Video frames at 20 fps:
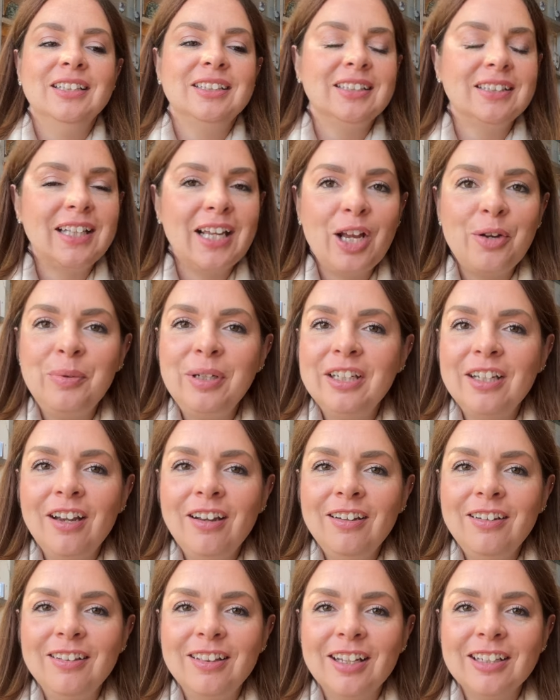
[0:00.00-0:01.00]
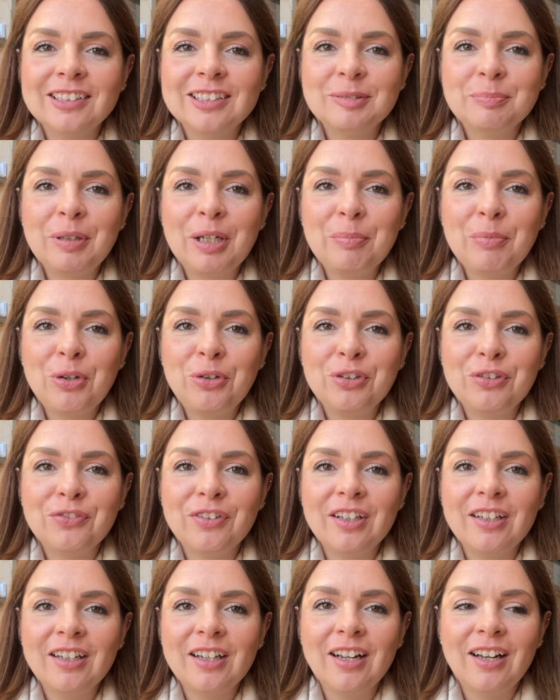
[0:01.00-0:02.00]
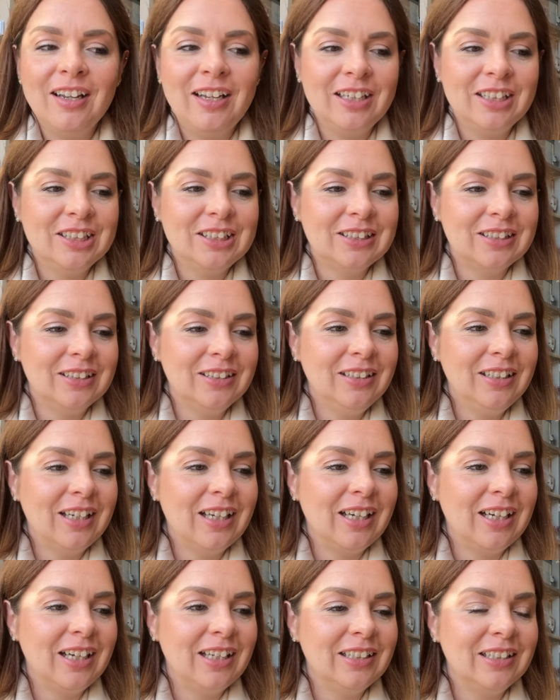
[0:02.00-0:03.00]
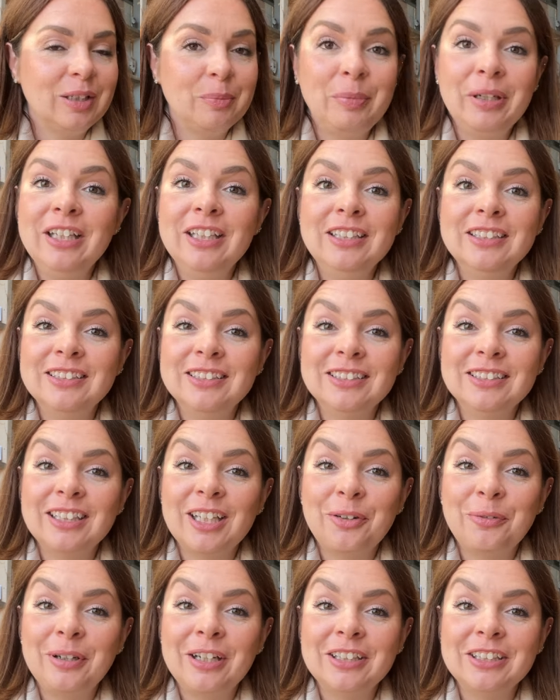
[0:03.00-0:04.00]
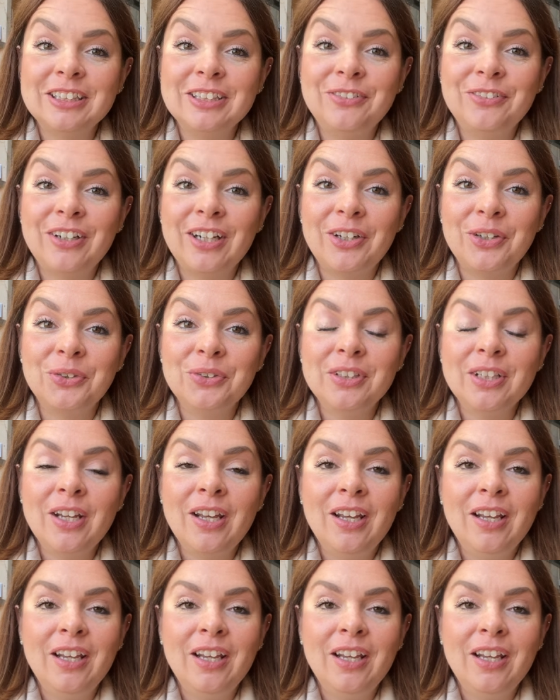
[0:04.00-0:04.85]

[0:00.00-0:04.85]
So there we go, that's my Moldavite collection and the pieces that we actually found.